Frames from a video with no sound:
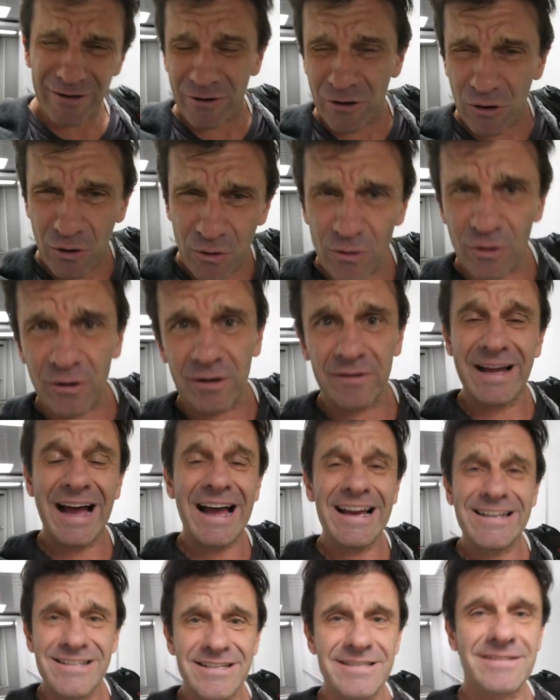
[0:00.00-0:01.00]
are cool.
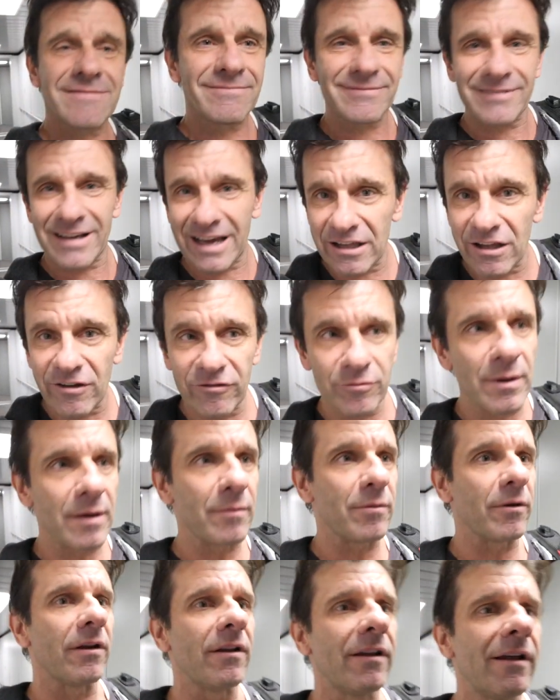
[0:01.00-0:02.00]
I just I love
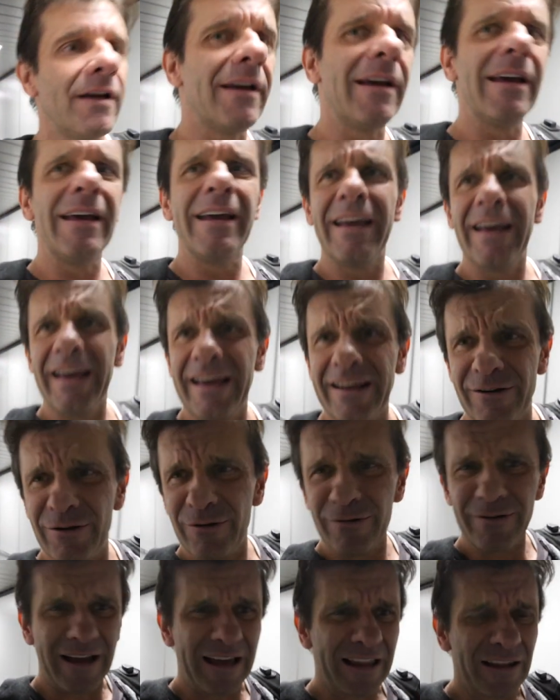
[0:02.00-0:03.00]
people. And
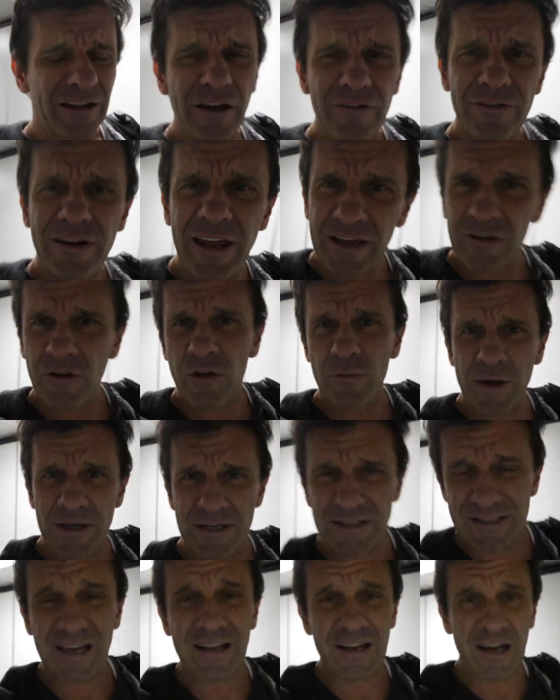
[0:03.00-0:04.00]
dude, I love hanging out with my
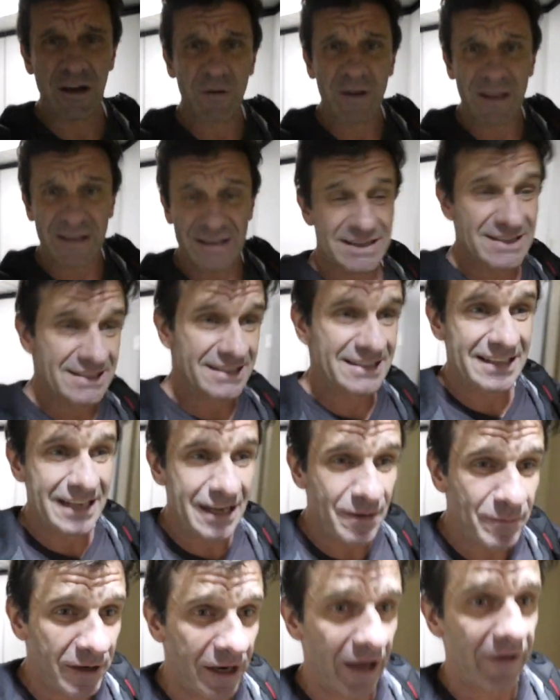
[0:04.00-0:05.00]
son. I don't get to
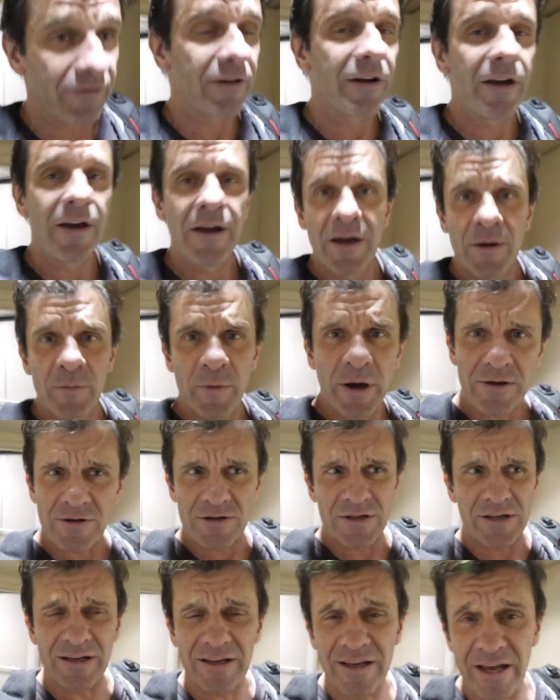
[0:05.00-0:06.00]
see him enough. My
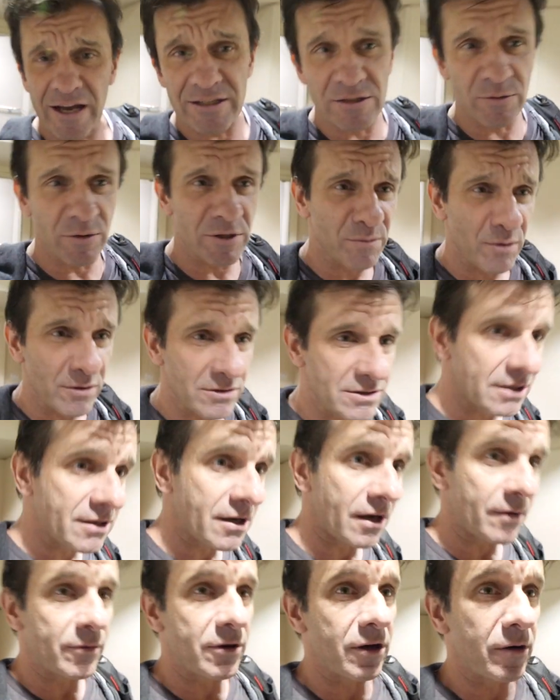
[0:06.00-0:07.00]
other son Kelson was supposed to
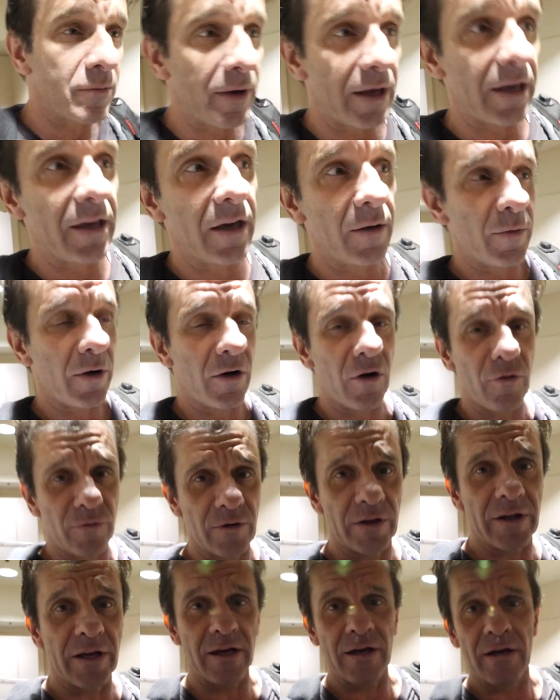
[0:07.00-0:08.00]
come, couldn't make it, but
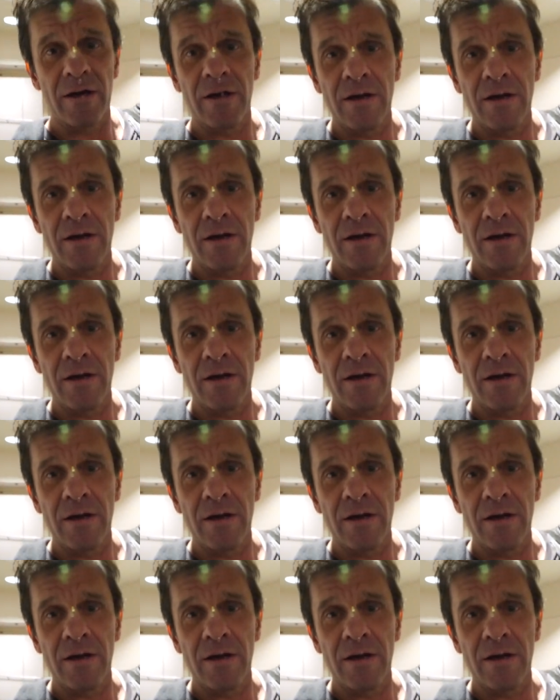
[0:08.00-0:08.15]
hopefully,